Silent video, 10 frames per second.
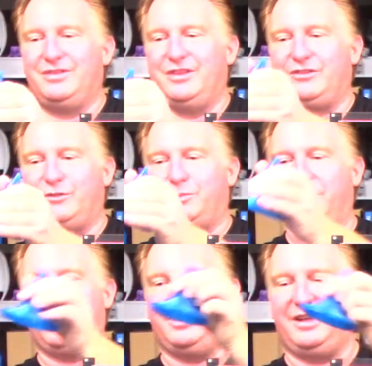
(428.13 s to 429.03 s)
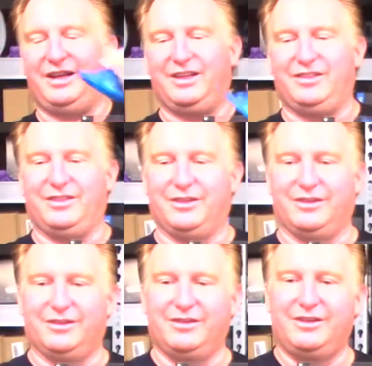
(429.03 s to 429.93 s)
This is printed in
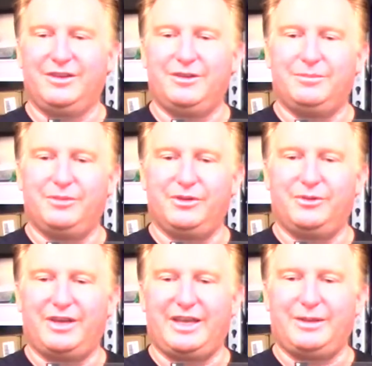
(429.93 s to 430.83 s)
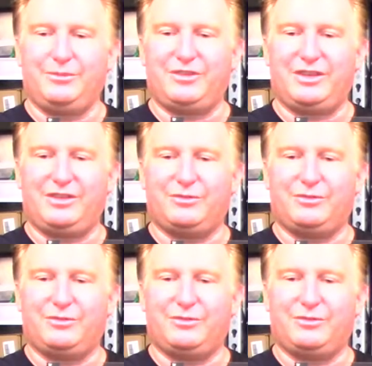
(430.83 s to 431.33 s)
the blue A M Z